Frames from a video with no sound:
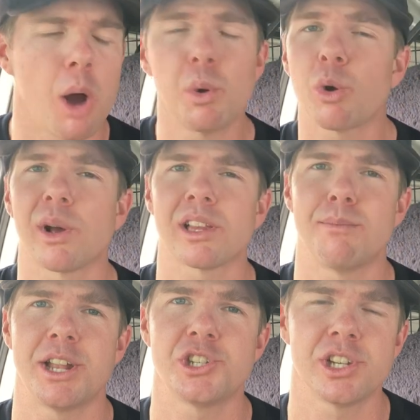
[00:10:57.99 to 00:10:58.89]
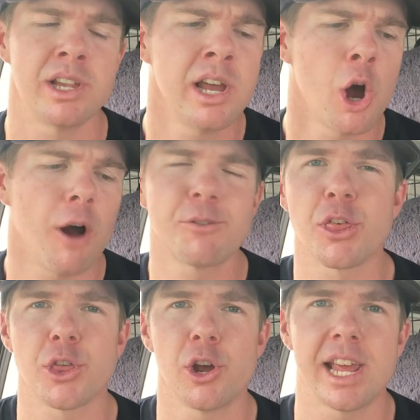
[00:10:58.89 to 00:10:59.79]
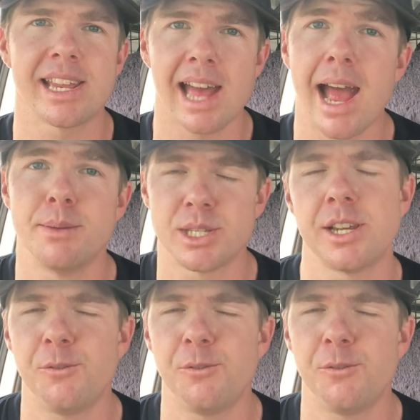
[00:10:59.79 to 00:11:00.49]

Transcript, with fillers: I will quickly mention of the 13 games,